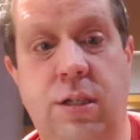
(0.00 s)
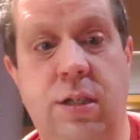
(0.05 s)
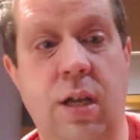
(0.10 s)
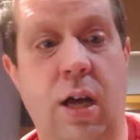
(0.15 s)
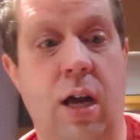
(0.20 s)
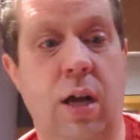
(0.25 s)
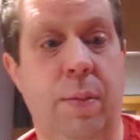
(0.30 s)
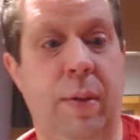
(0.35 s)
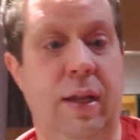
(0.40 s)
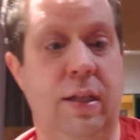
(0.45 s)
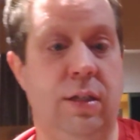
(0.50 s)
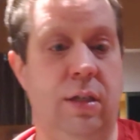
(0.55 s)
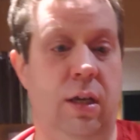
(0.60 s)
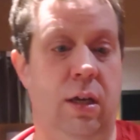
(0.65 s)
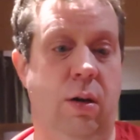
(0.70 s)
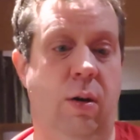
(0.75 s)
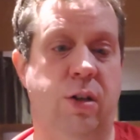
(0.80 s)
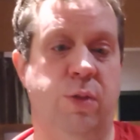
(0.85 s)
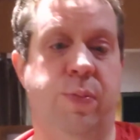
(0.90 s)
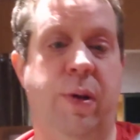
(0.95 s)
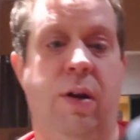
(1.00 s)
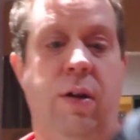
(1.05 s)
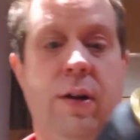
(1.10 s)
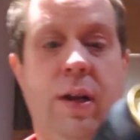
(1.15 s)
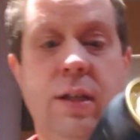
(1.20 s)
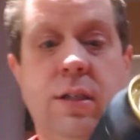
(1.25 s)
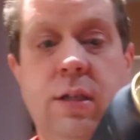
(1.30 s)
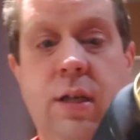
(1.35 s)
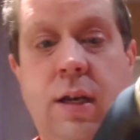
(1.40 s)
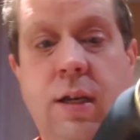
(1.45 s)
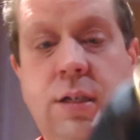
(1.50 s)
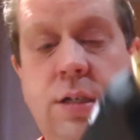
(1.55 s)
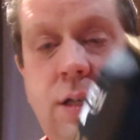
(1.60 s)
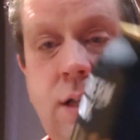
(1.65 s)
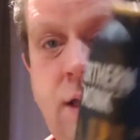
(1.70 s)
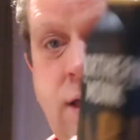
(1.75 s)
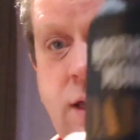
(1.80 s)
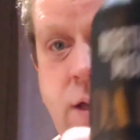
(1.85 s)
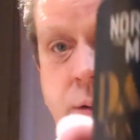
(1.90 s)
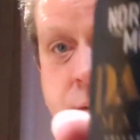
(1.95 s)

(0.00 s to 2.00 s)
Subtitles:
Dark Matter. Oh, it's better on that side, actually. There you